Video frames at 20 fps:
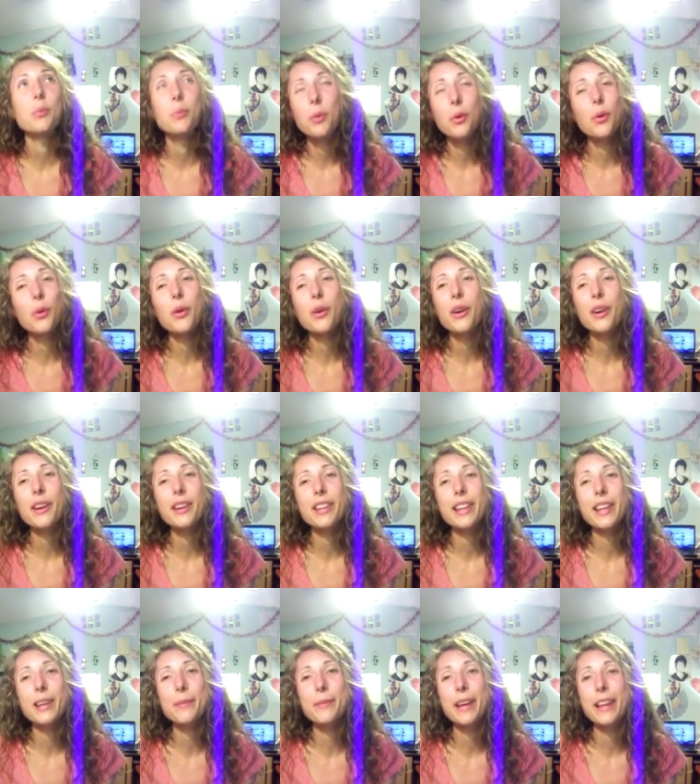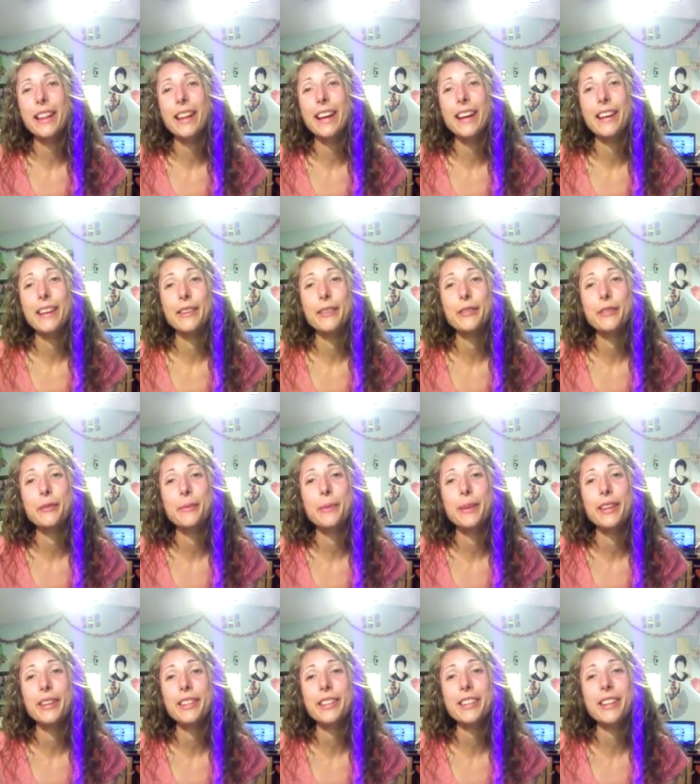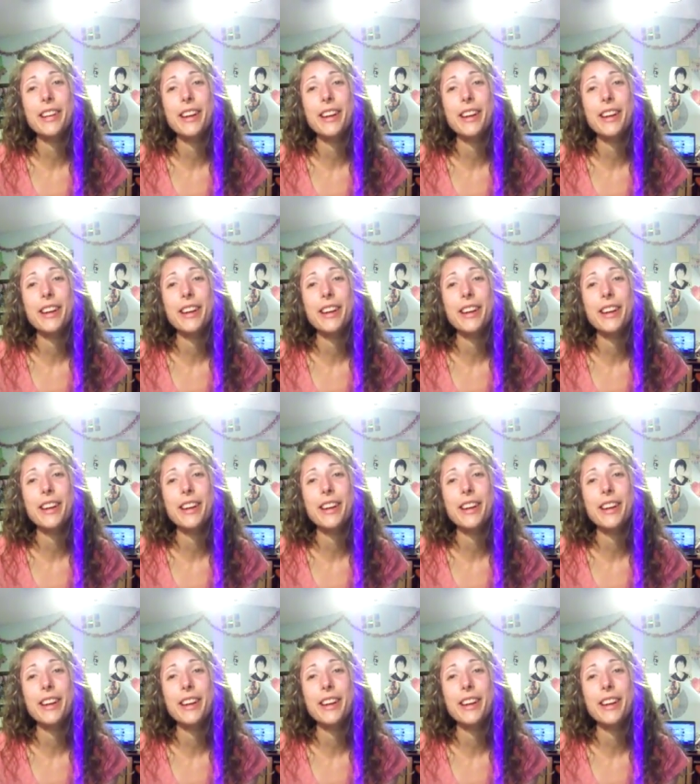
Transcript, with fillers: bore like my life, but you